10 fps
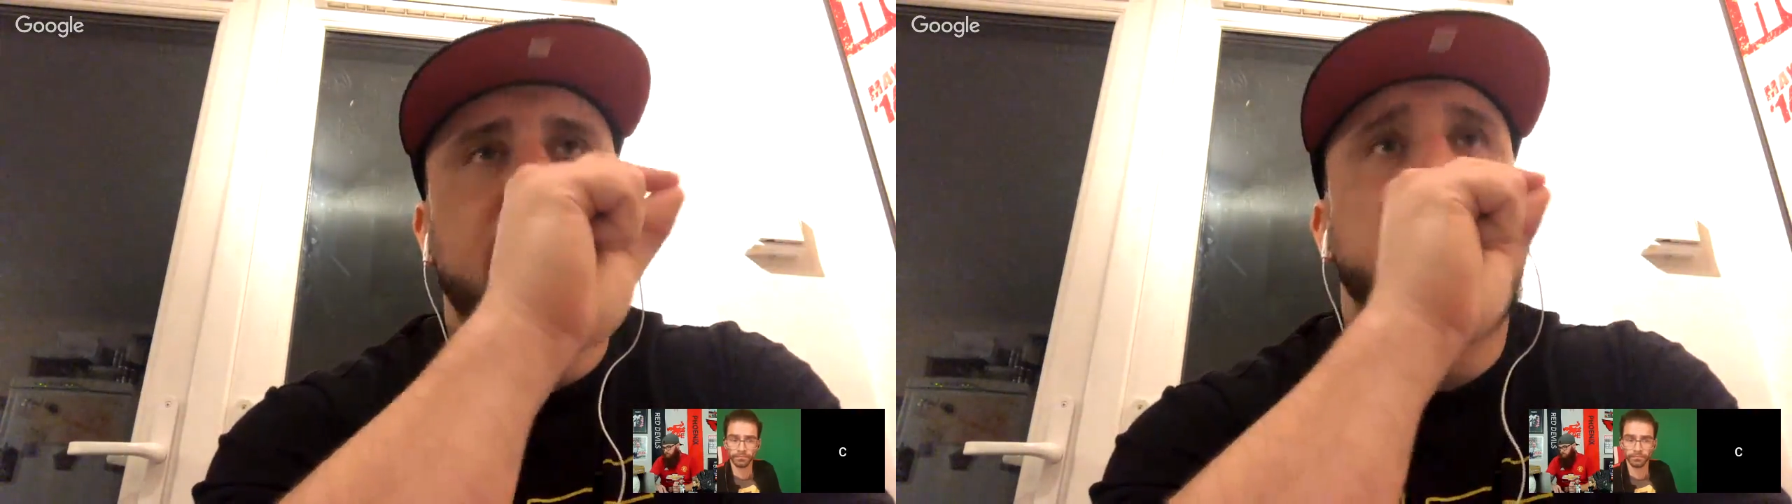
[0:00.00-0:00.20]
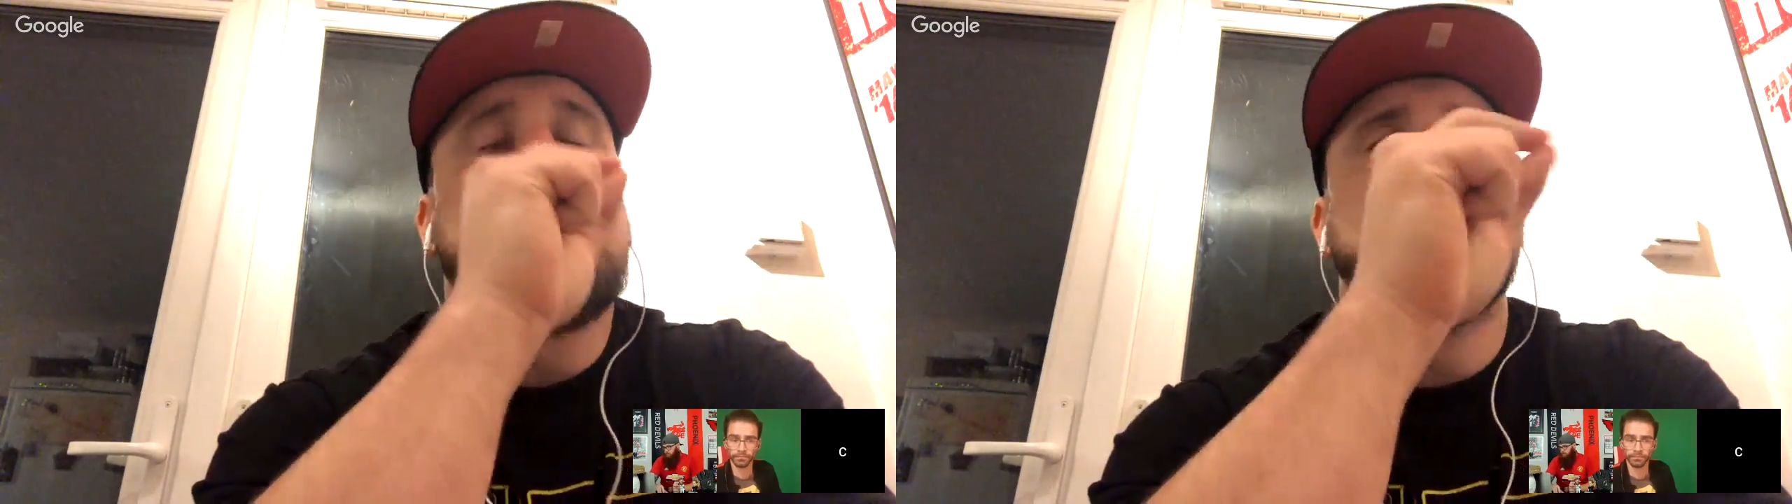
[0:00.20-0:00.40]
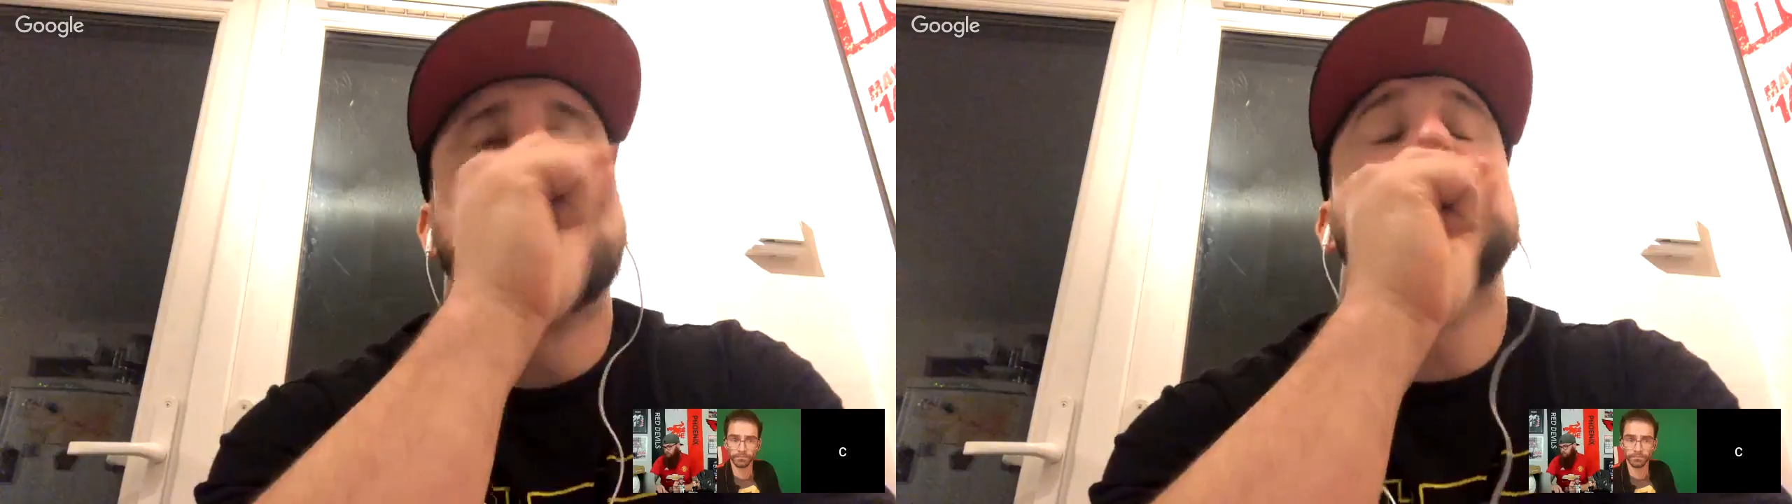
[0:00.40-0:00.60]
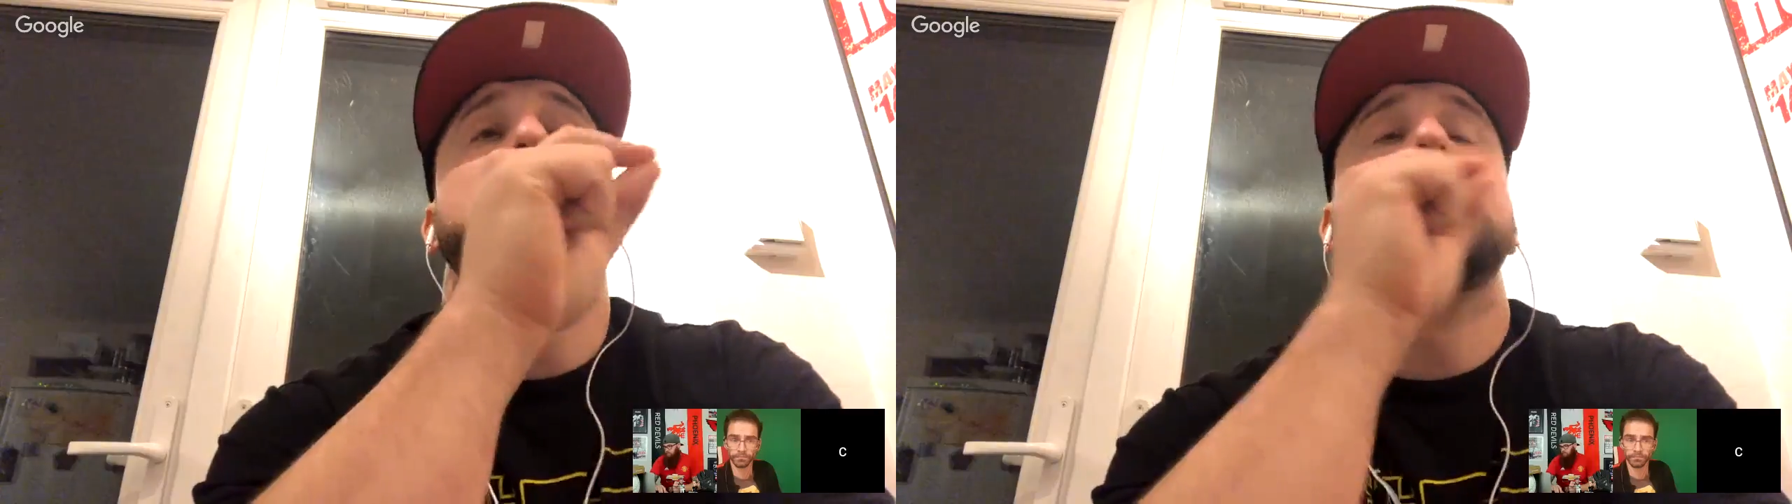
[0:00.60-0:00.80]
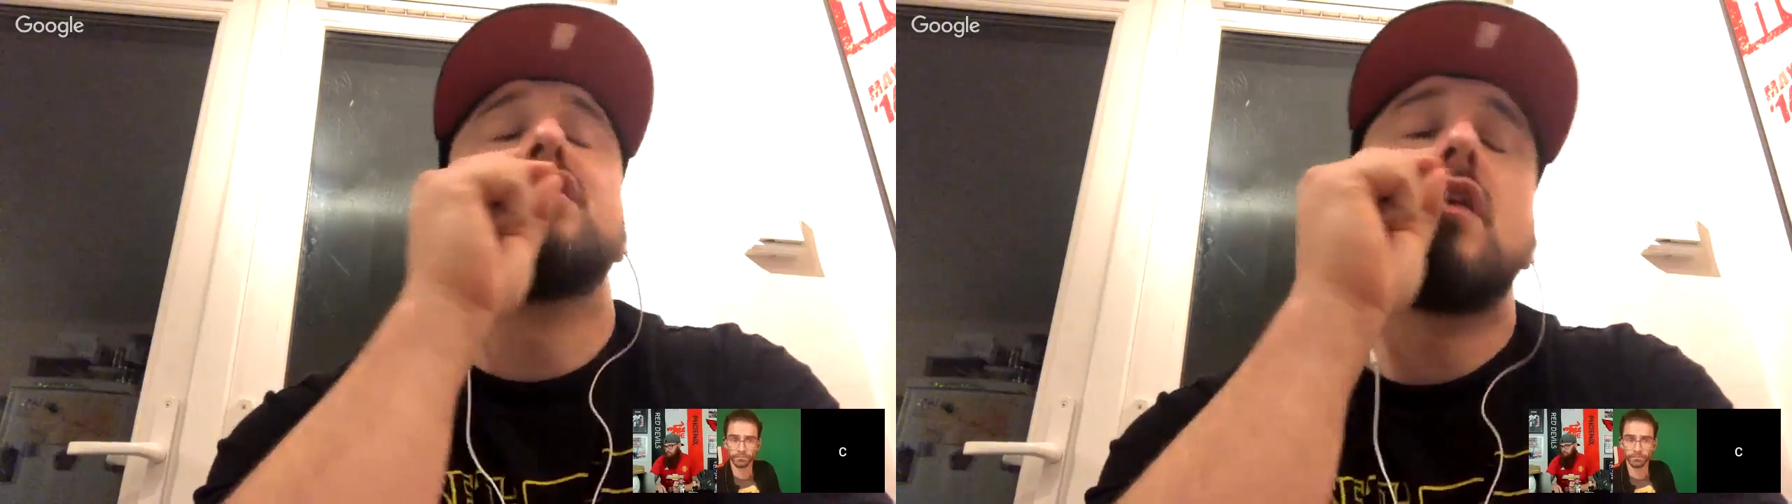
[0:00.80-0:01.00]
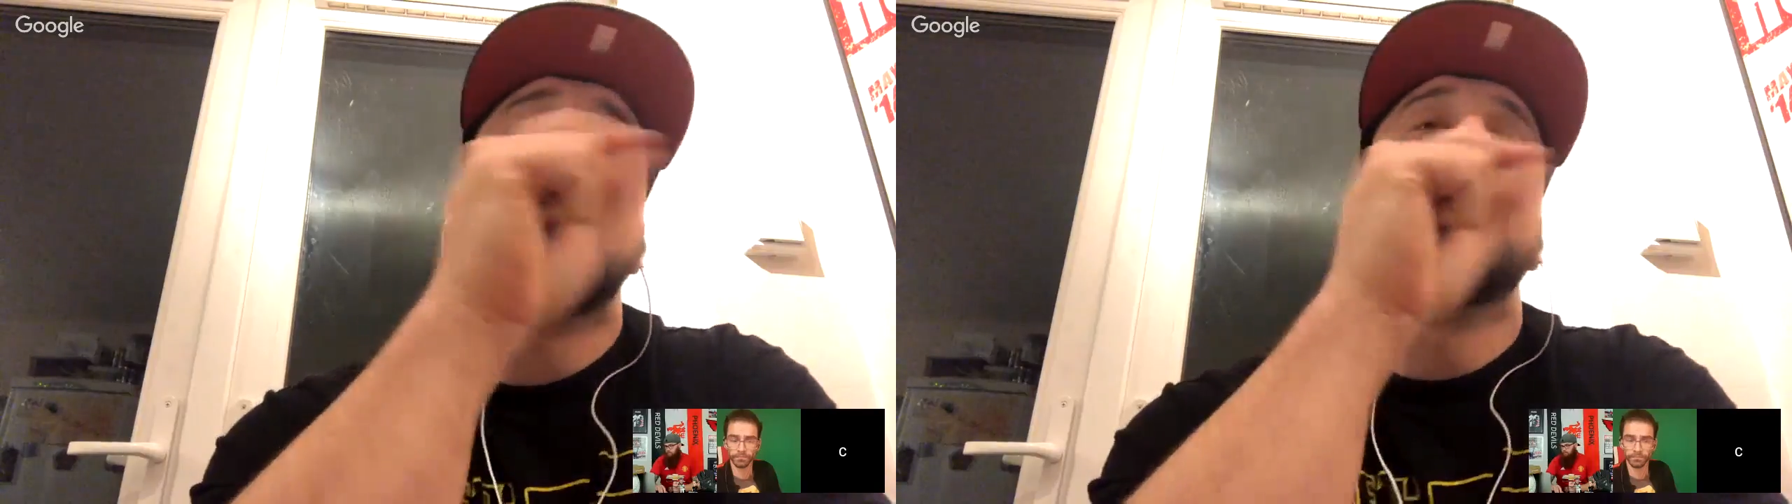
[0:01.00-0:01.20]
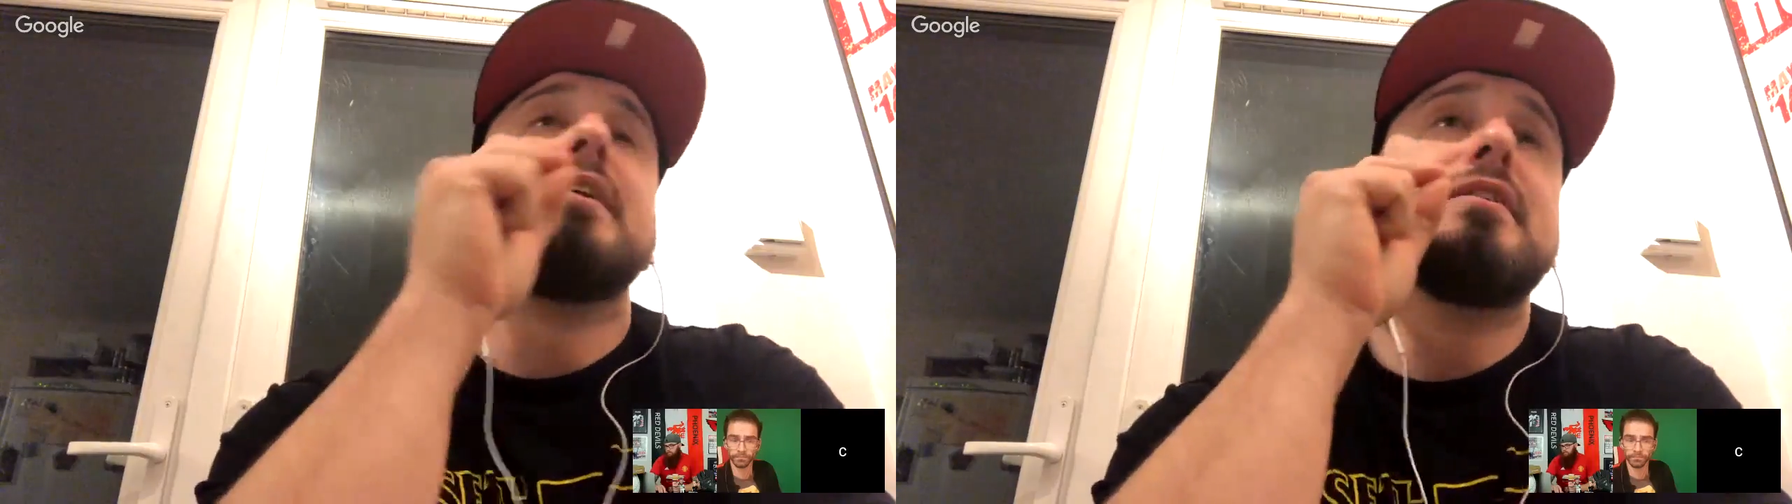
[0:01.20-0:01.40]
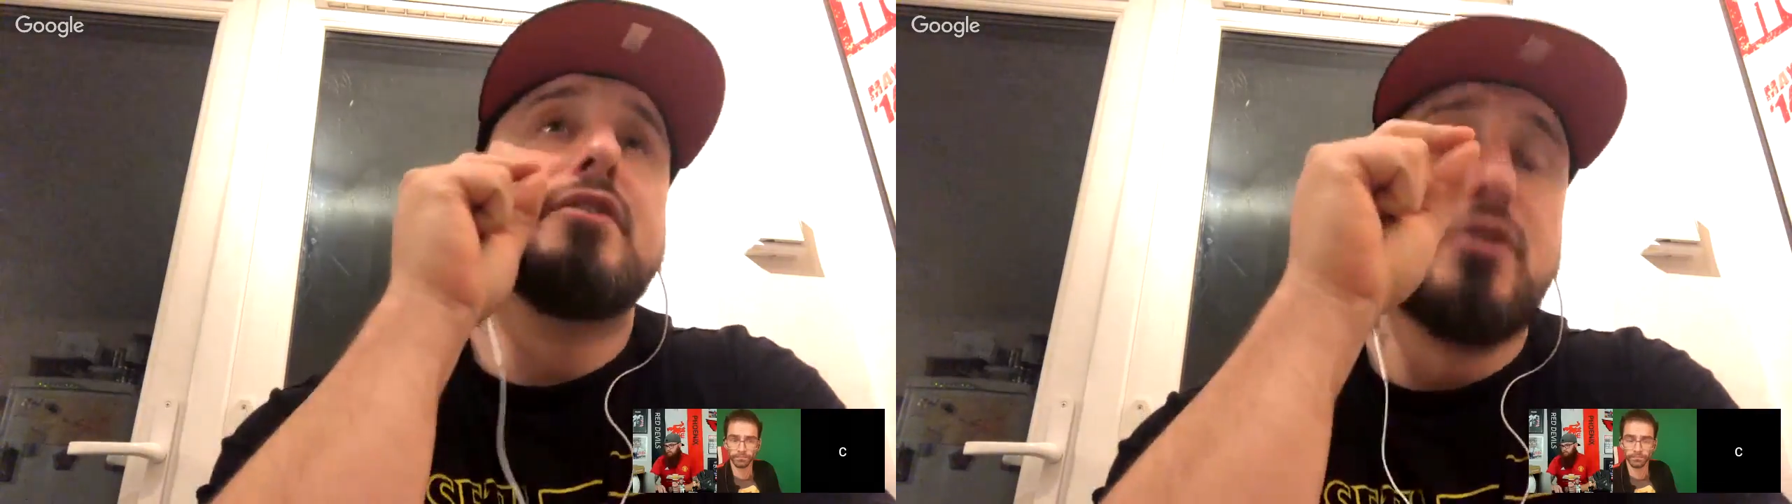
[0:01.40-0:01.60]
Manchester
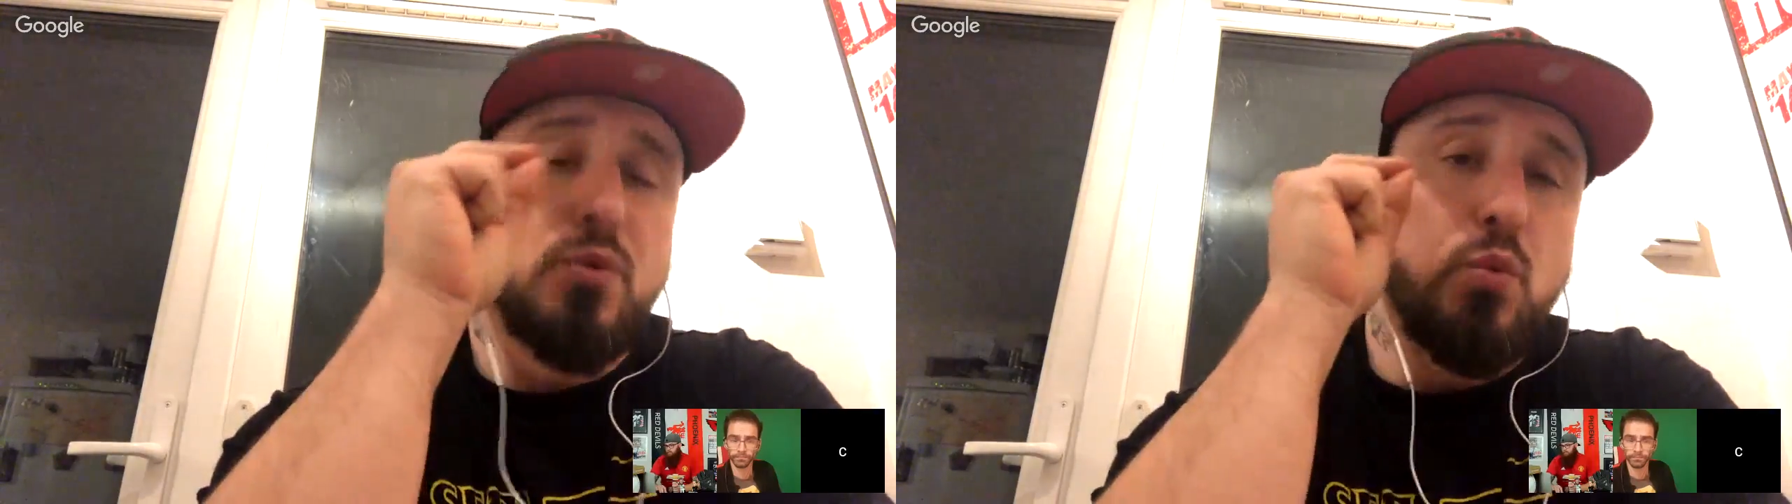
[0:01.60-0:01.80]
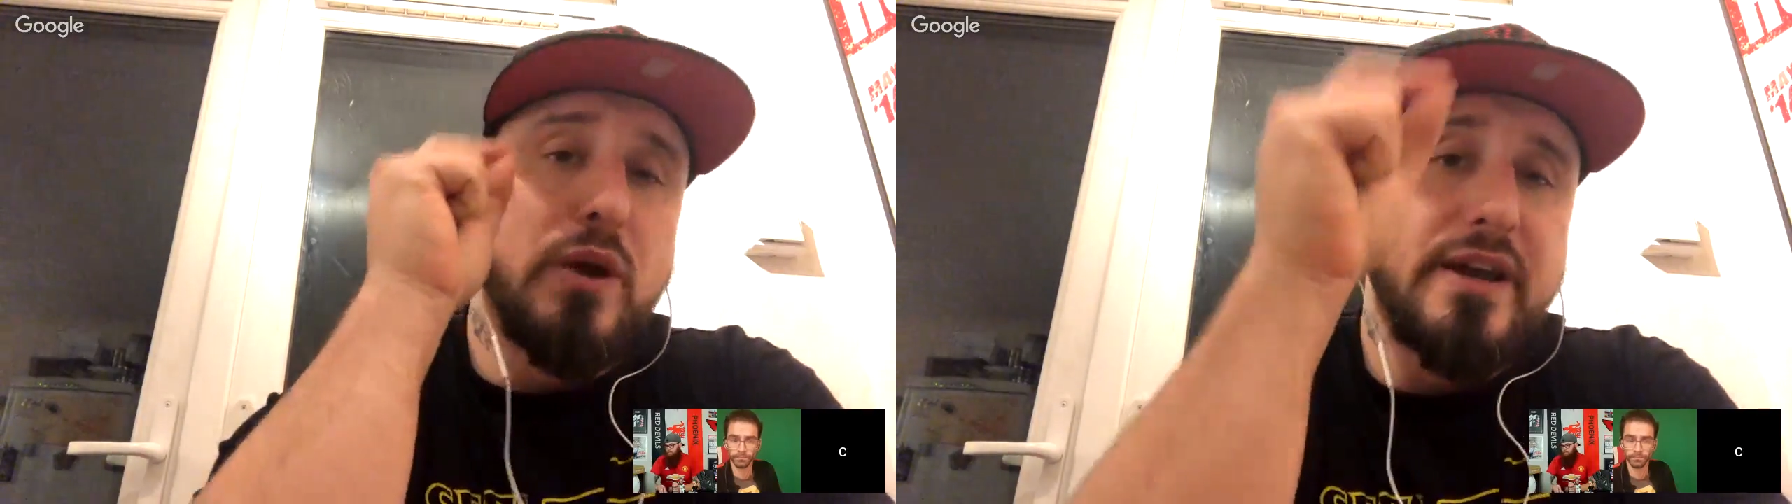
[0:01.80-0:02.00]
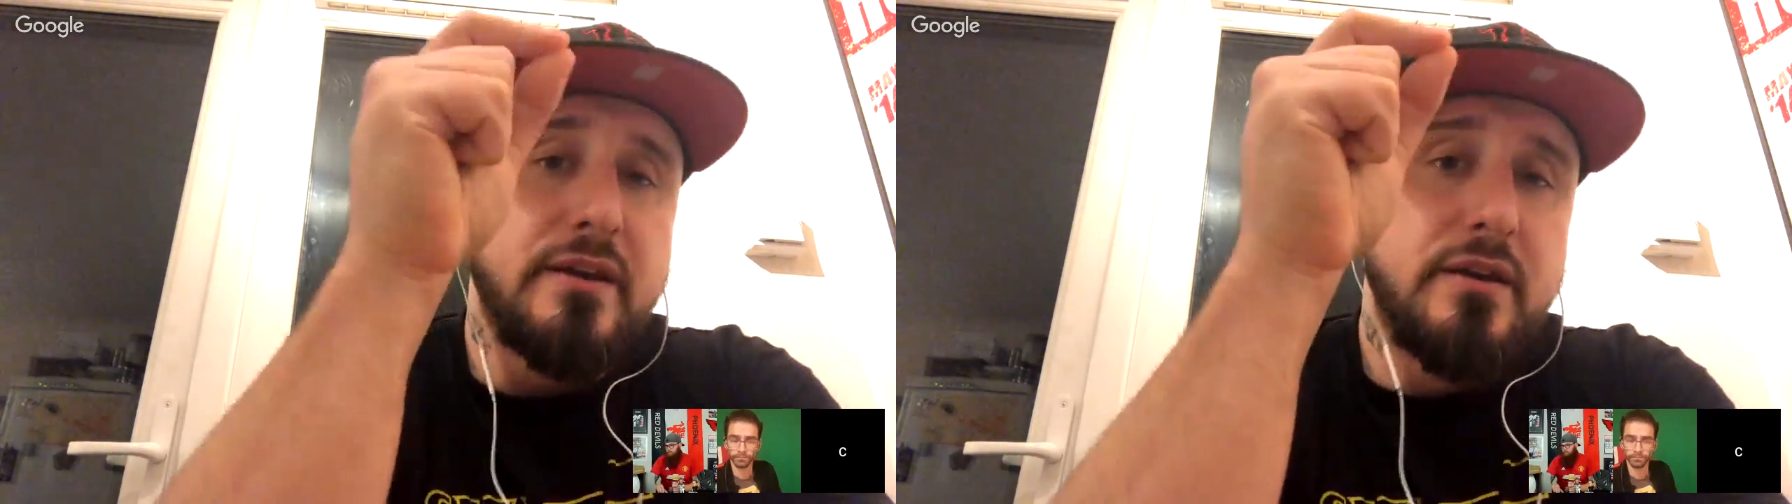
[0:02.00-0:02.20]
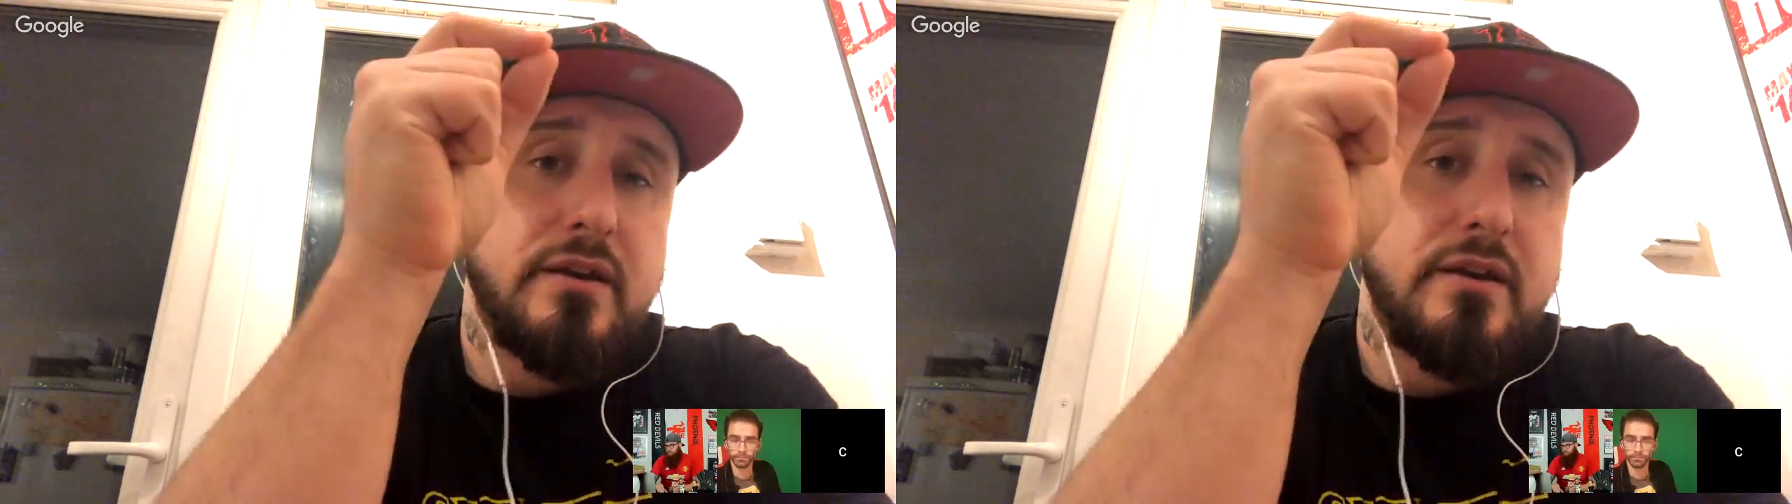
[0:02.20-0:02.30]
United could win